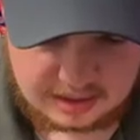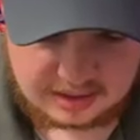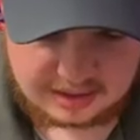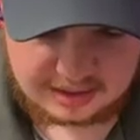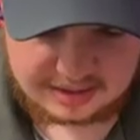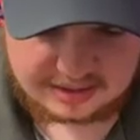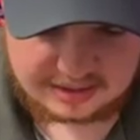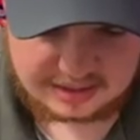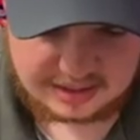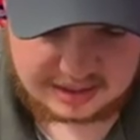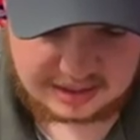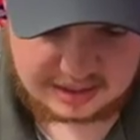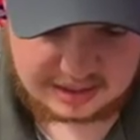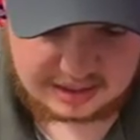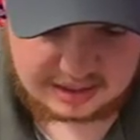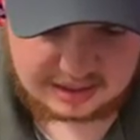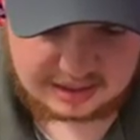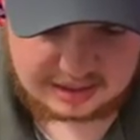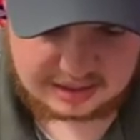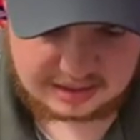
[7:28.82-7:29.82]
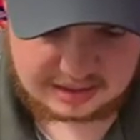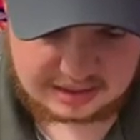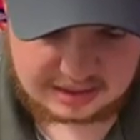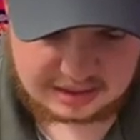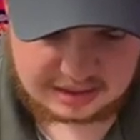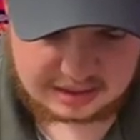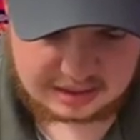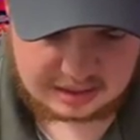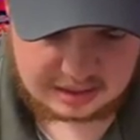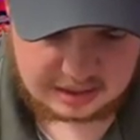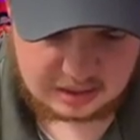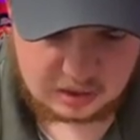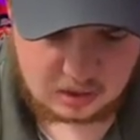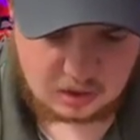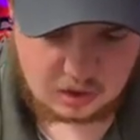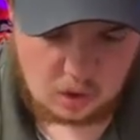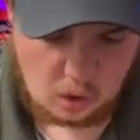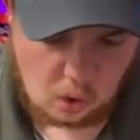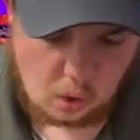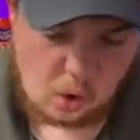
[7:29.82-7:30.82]
This is...
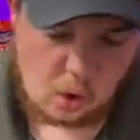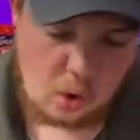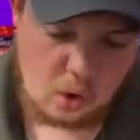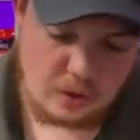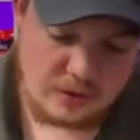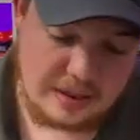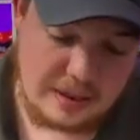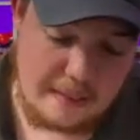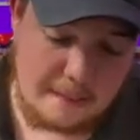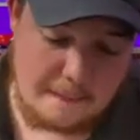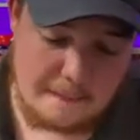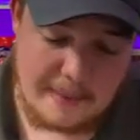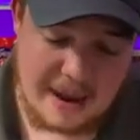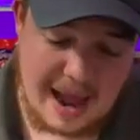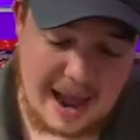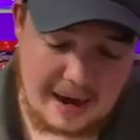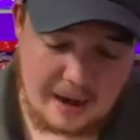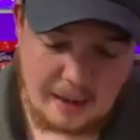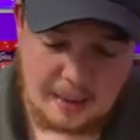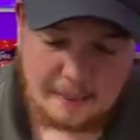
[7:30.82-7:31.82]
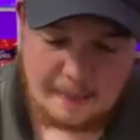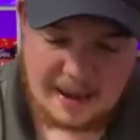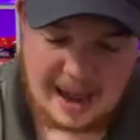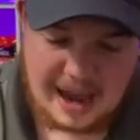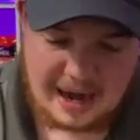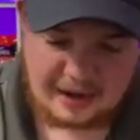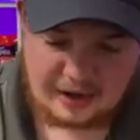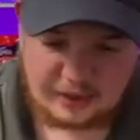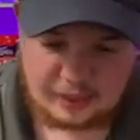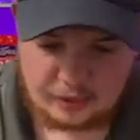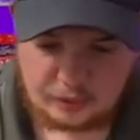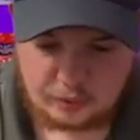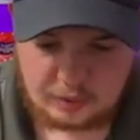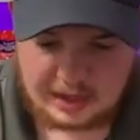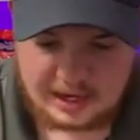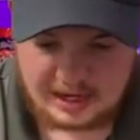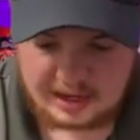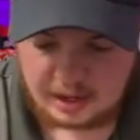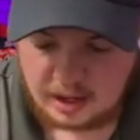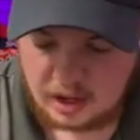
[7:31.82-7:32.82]
Oh, the Battle Pack
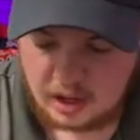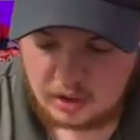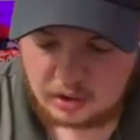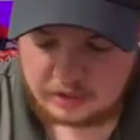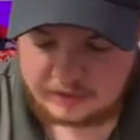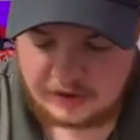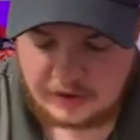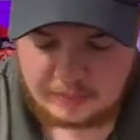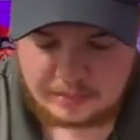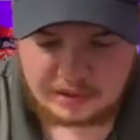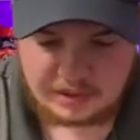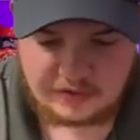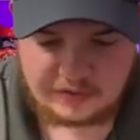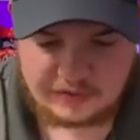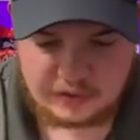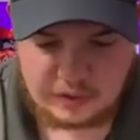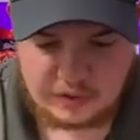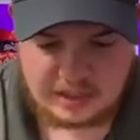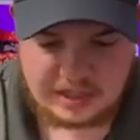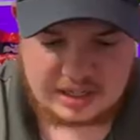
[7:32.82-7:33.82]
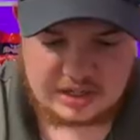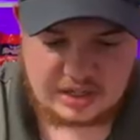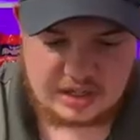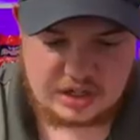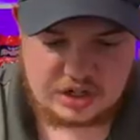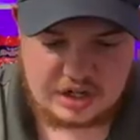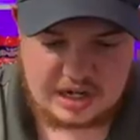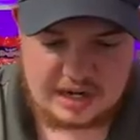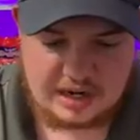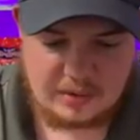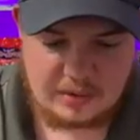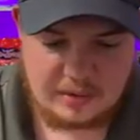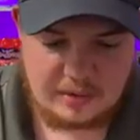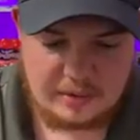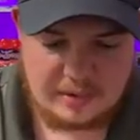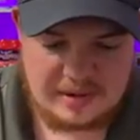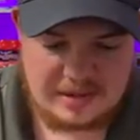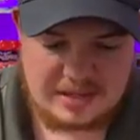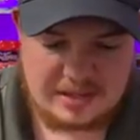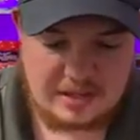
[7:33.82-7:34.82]
3. We've opened a few of these on the channel
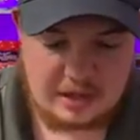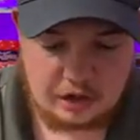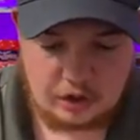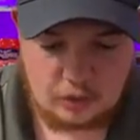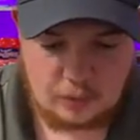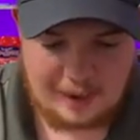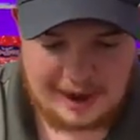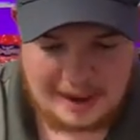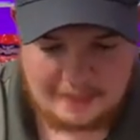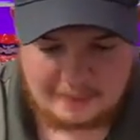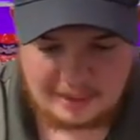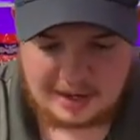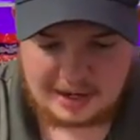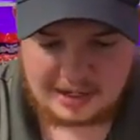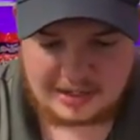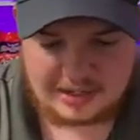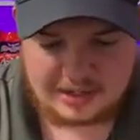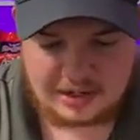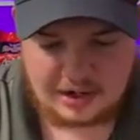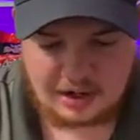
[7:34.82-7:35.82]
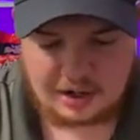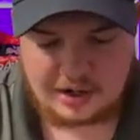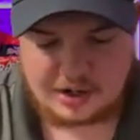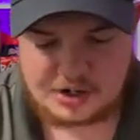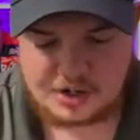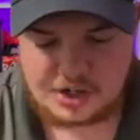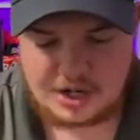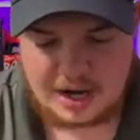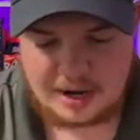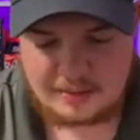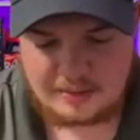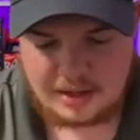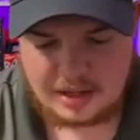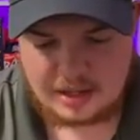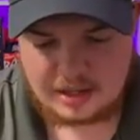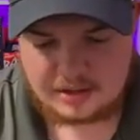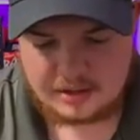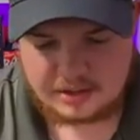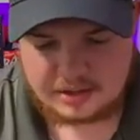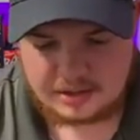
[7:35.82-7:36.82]
when we went to the Grandpa's Card Shop.
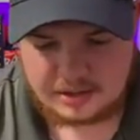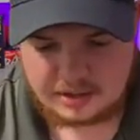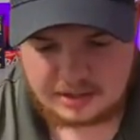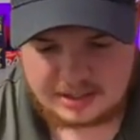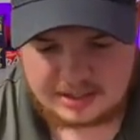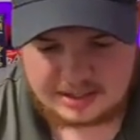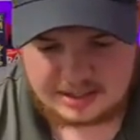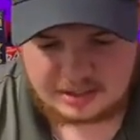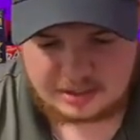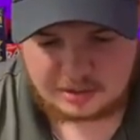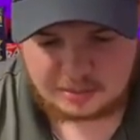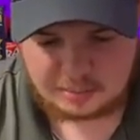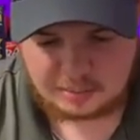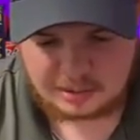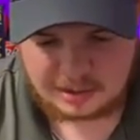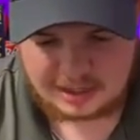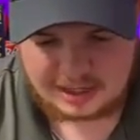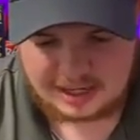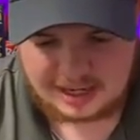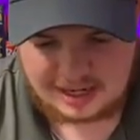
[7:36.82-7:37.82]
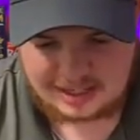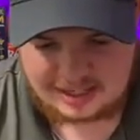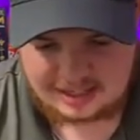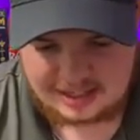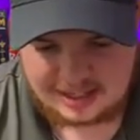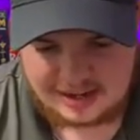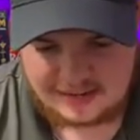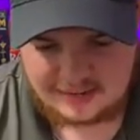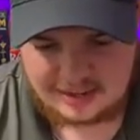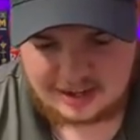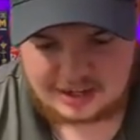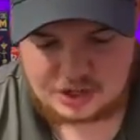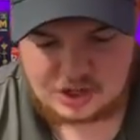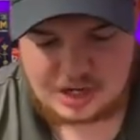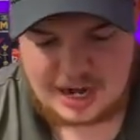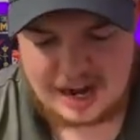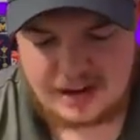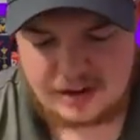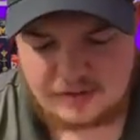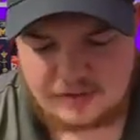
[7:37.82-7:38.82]
So these things are pretty neat. I think they have like
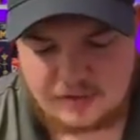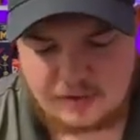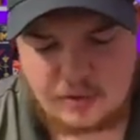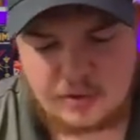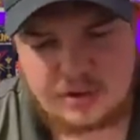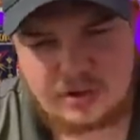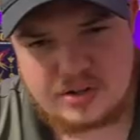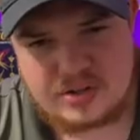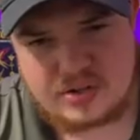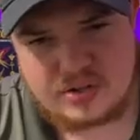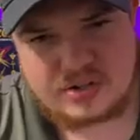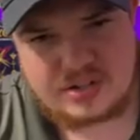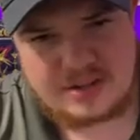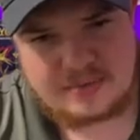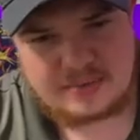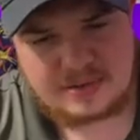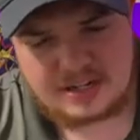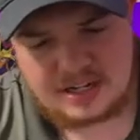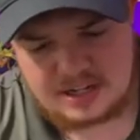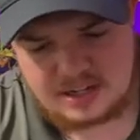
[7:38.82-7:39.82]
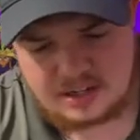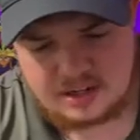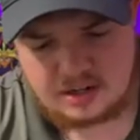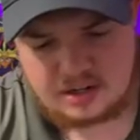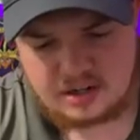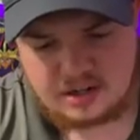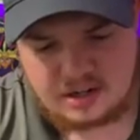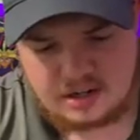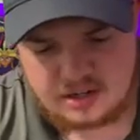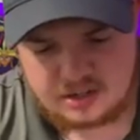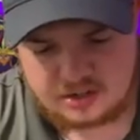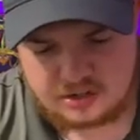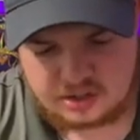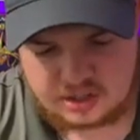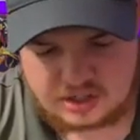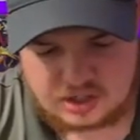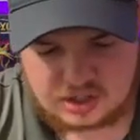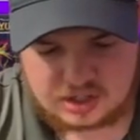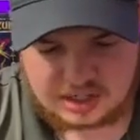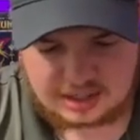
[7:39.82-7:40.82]
shatter foils or something in here. So
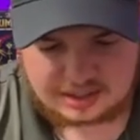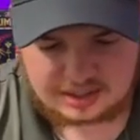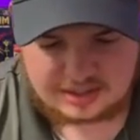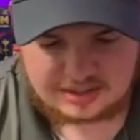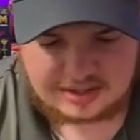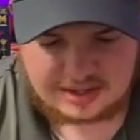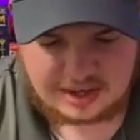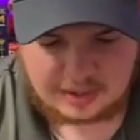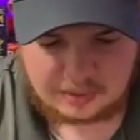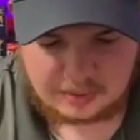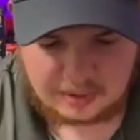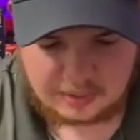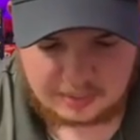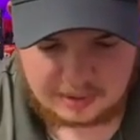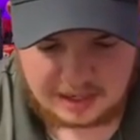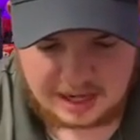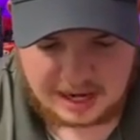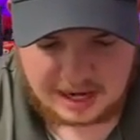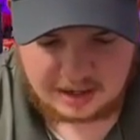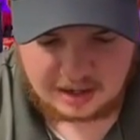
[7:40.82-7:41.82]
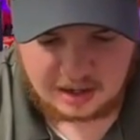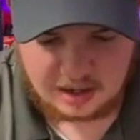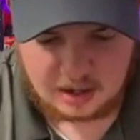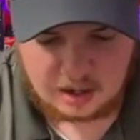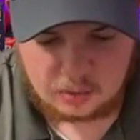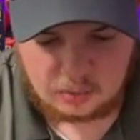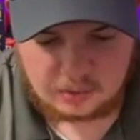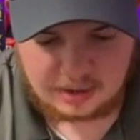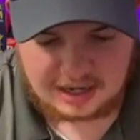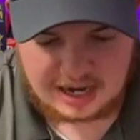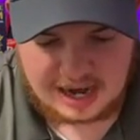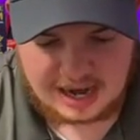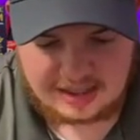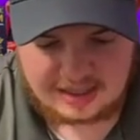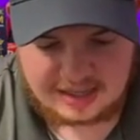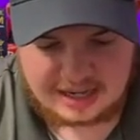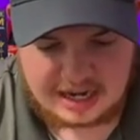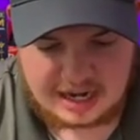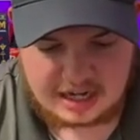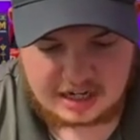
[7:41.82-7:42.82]
let's check this out. What do we got? We got
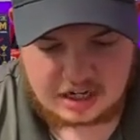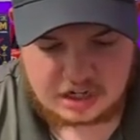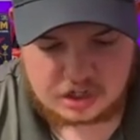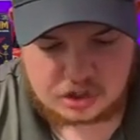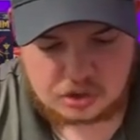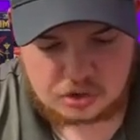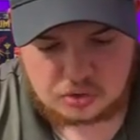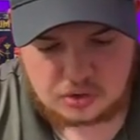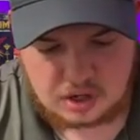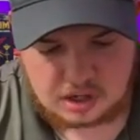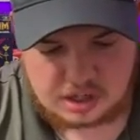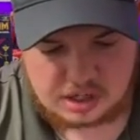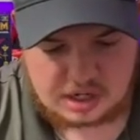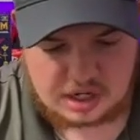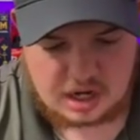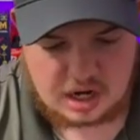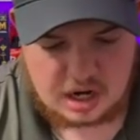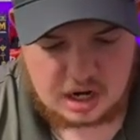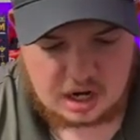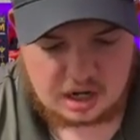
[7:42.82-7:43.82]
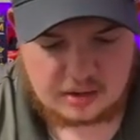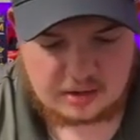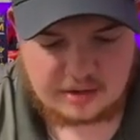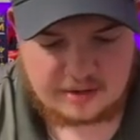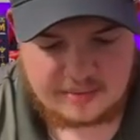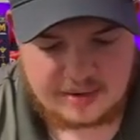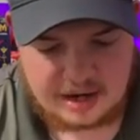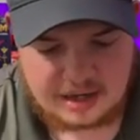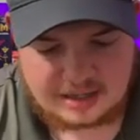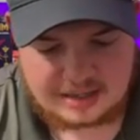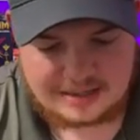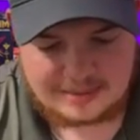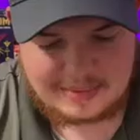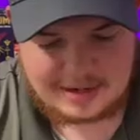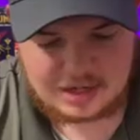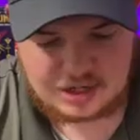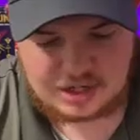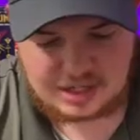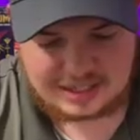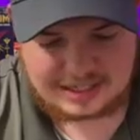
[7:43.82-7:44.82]
the Destruction. Come on,
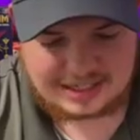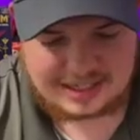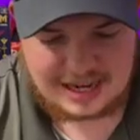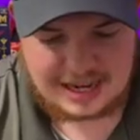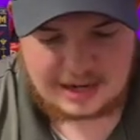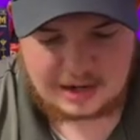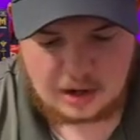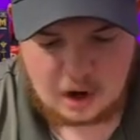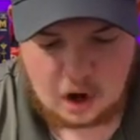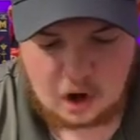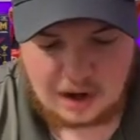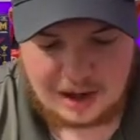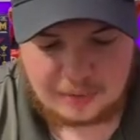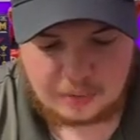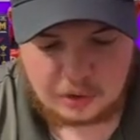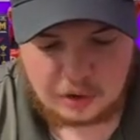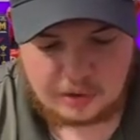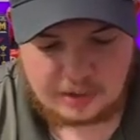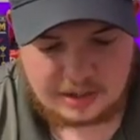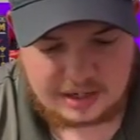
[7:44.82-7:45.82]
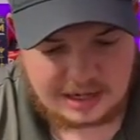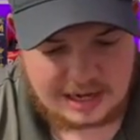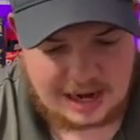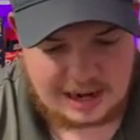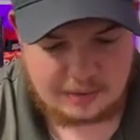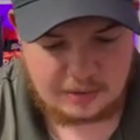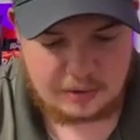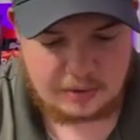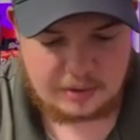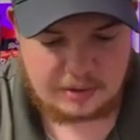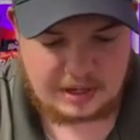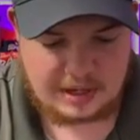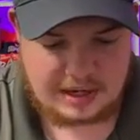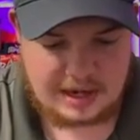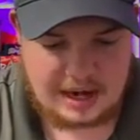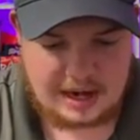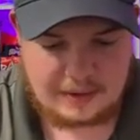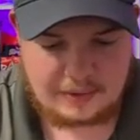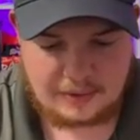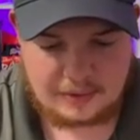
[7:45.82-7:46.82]
Dimension Gate. Oh, I ruined it. I ruined it.
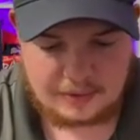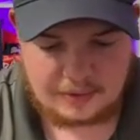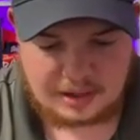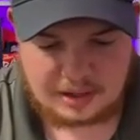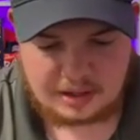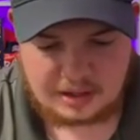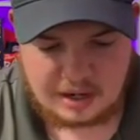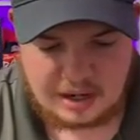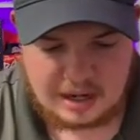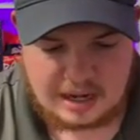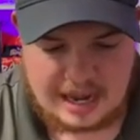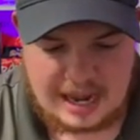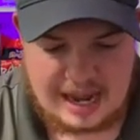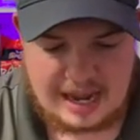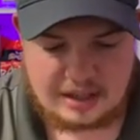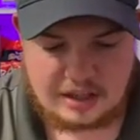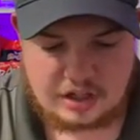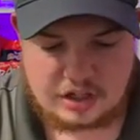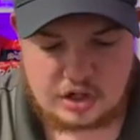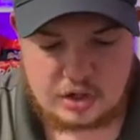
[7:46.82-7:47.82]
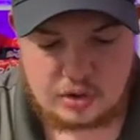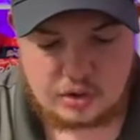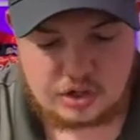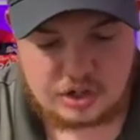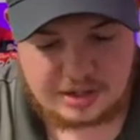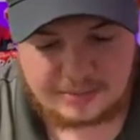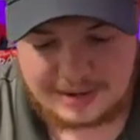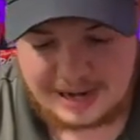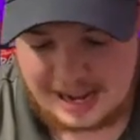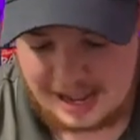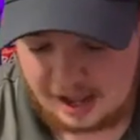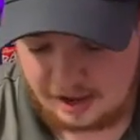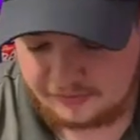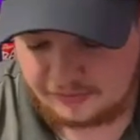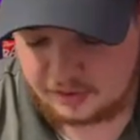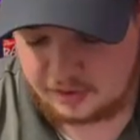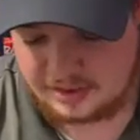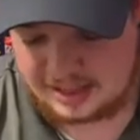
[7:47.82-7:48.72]
I ruined it. And the Tune Gemini Alpha.